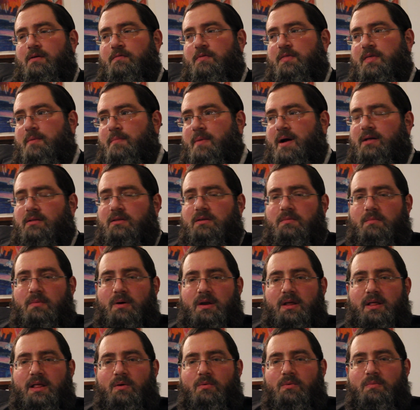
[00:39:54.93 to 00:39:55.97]
the amount of
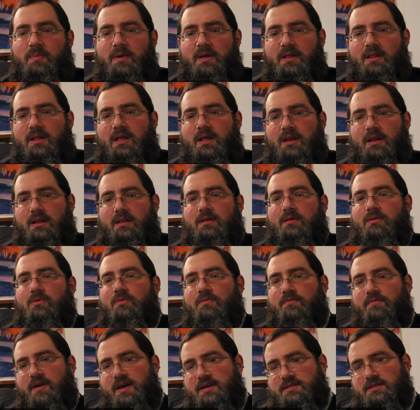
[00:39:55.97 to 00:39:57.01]
money that would be needed to
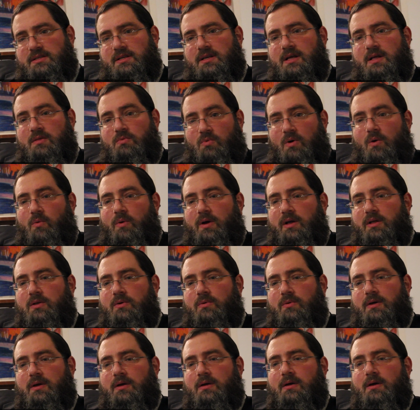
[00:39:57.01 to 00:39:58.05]
invest in what we're
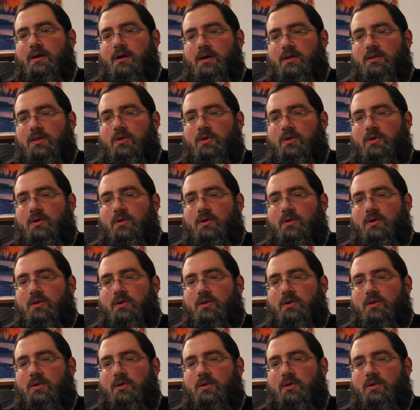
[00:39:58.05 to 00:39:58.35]
doing,